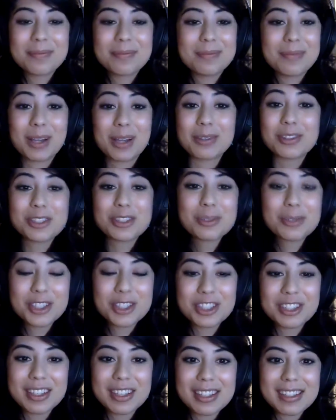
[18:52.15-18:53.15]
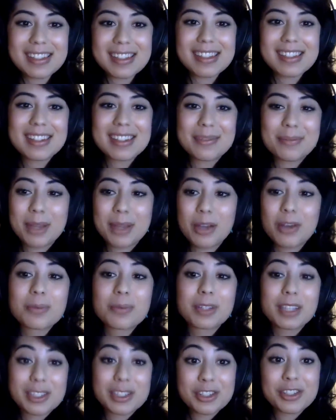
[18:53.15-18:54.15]
my own Jewishness, my own
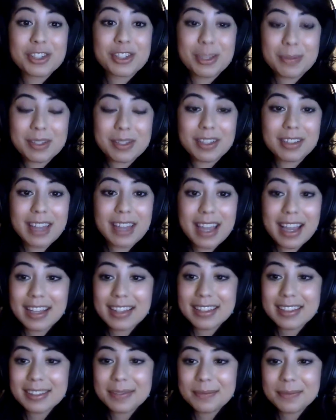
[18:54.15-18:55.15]
relationship to land.